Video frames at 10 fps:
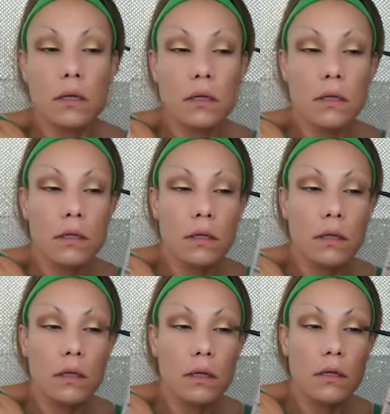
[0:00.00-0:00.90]

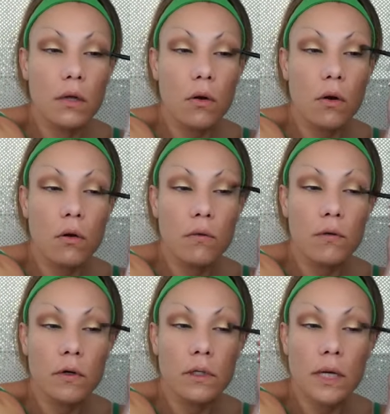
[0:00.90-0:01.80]
and go
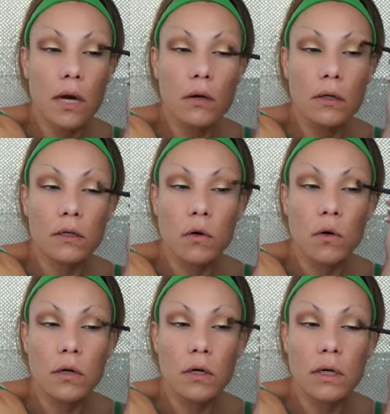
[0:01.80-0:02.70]
over the outer
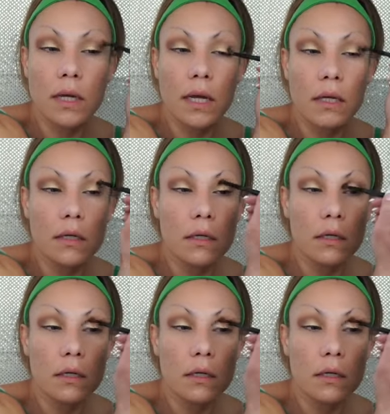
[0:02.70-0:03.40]
corner again,